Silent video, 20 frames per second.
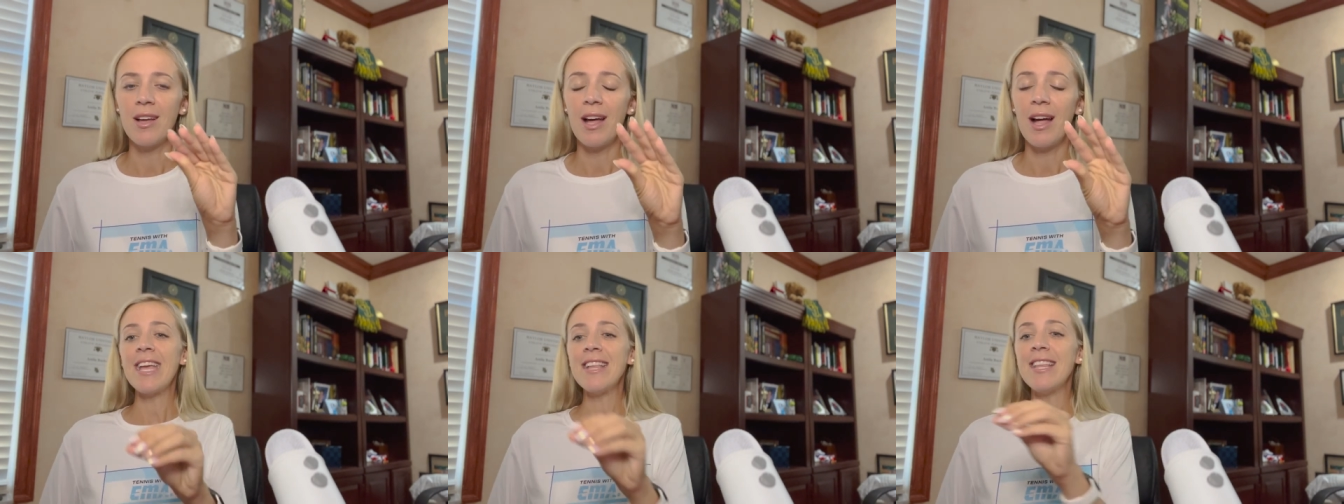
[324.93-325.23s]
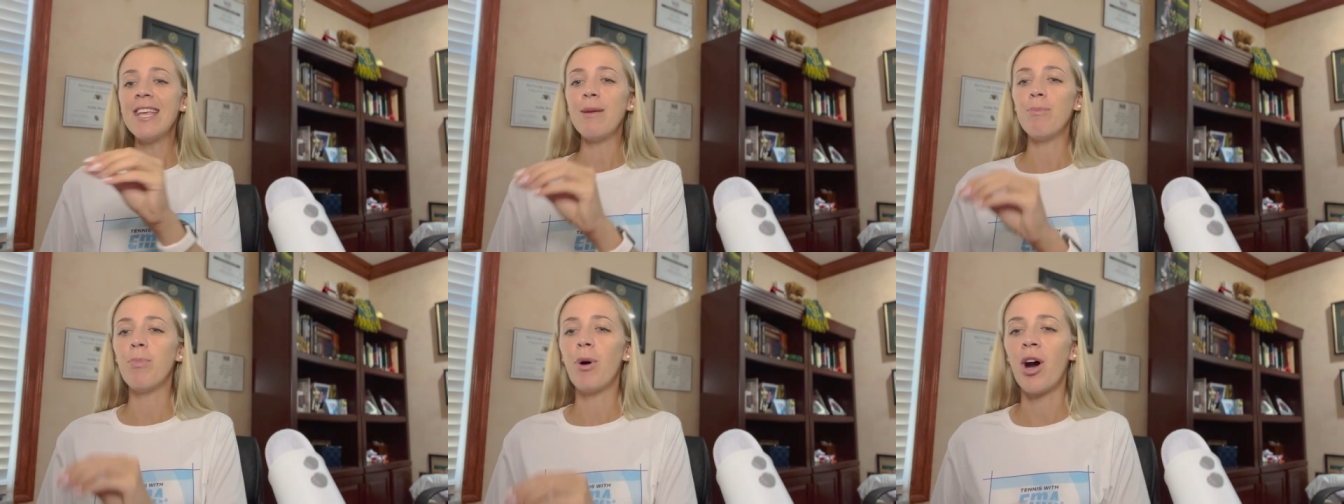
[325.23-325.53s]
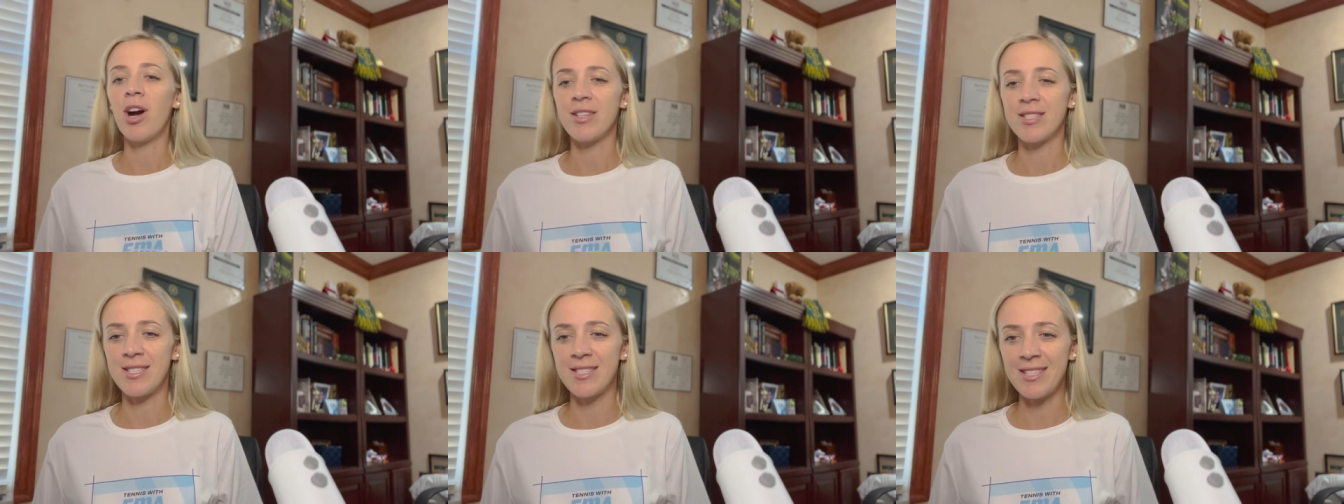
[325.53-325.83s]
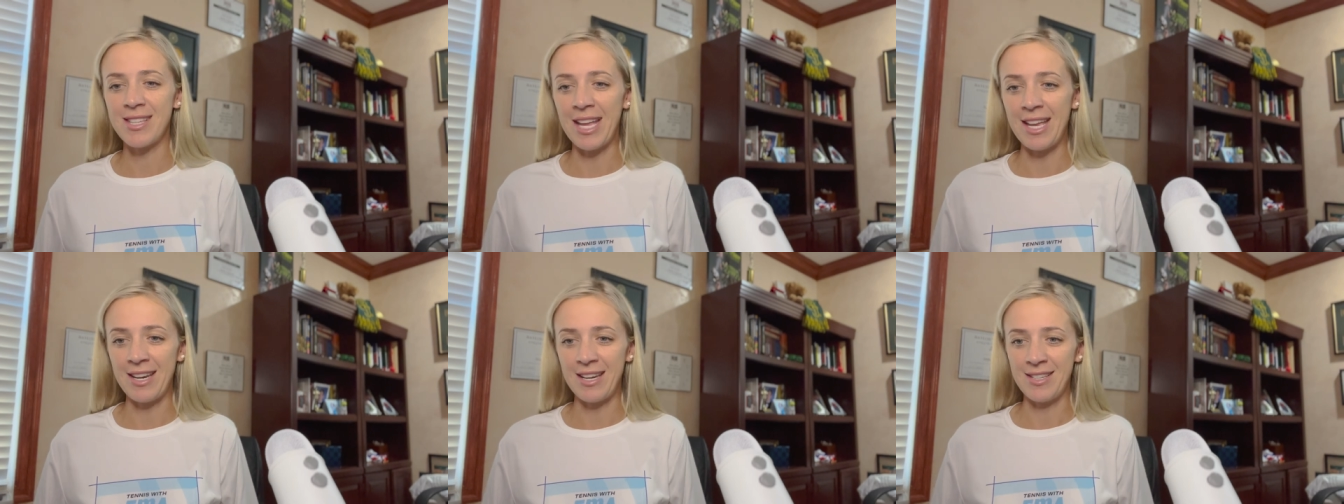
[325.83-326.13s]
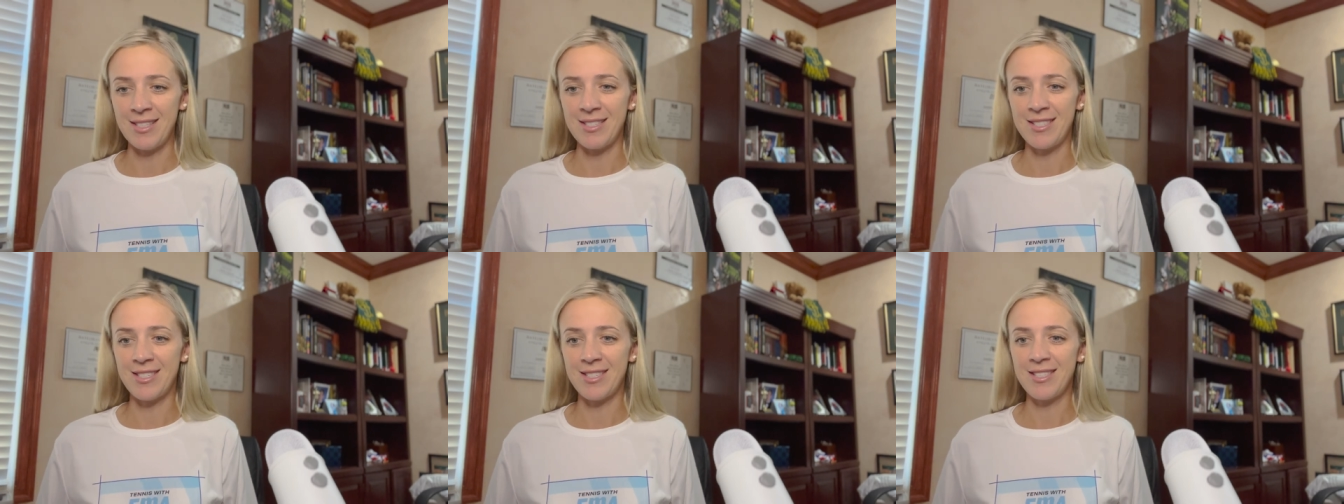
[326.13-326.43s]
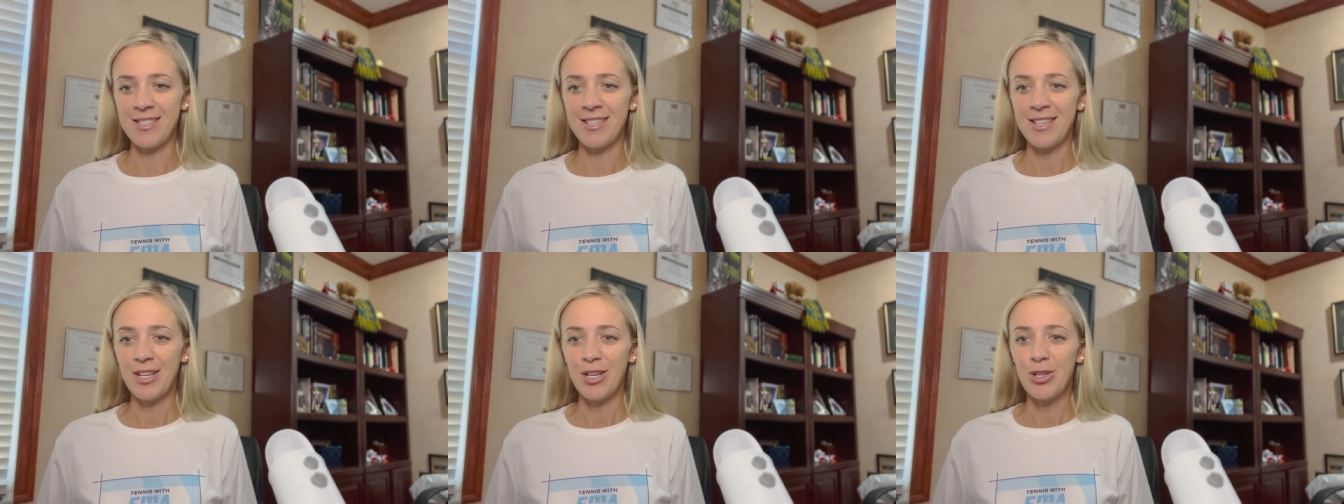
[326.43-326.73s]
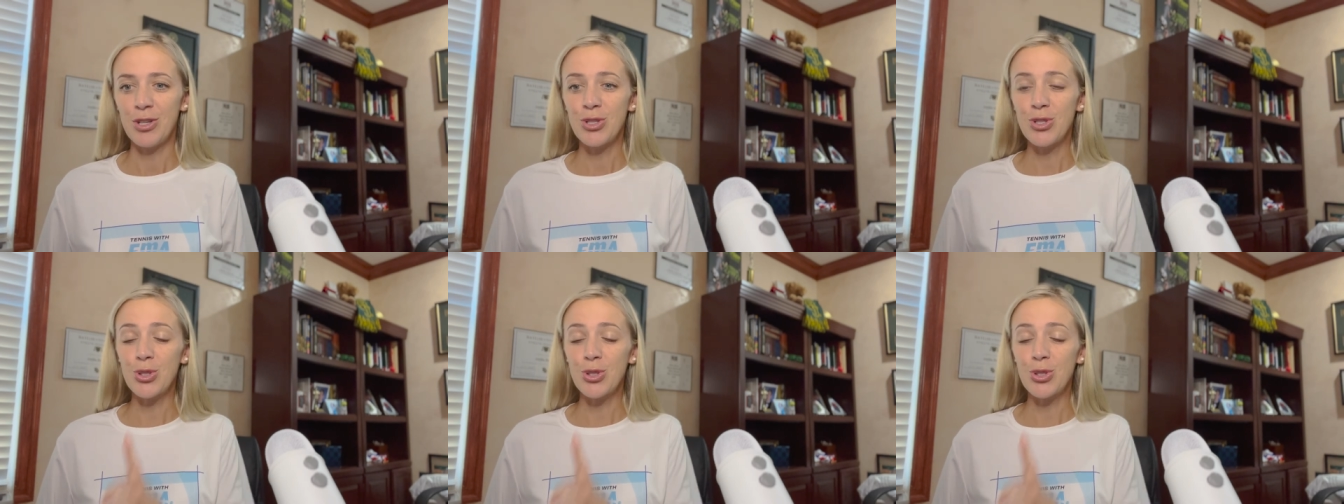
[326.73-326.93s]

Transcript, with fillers: lady boss tennis i